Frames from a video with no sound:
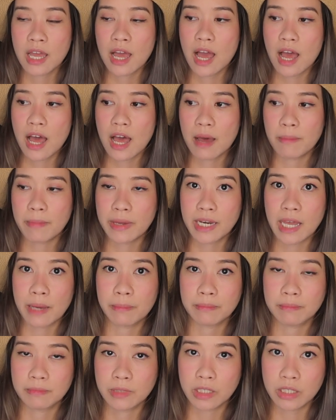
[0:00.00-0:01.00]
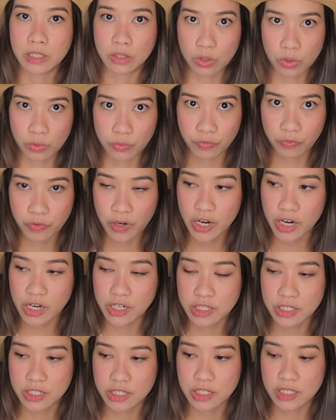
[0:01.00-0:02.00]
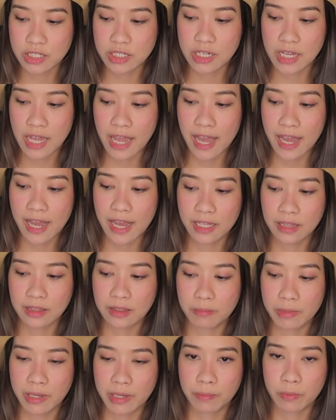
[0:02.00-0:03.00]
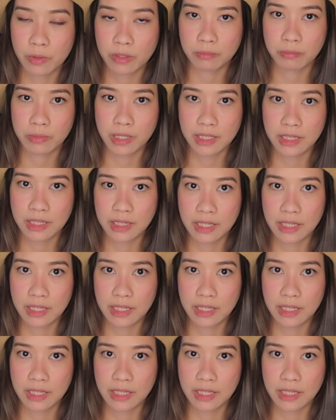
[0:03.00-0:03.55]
And I'm gonna go first at my appointment